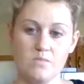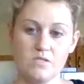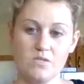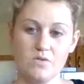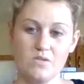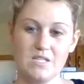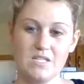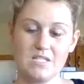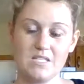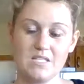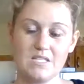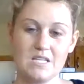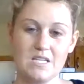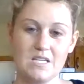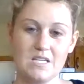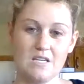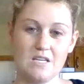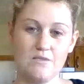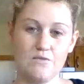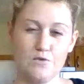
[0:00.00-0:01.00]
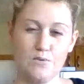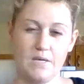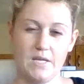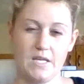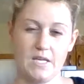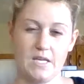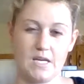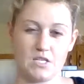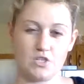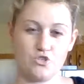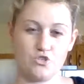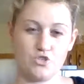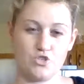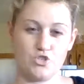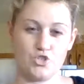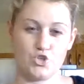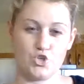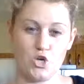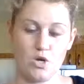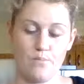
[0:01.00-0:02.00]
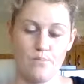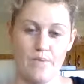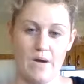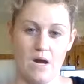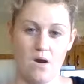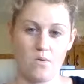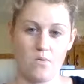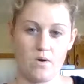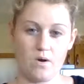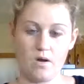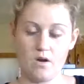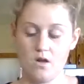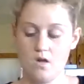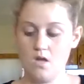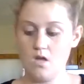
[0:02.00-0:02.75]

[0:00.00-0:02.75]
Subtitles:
So this is going to give you any extra scrub power.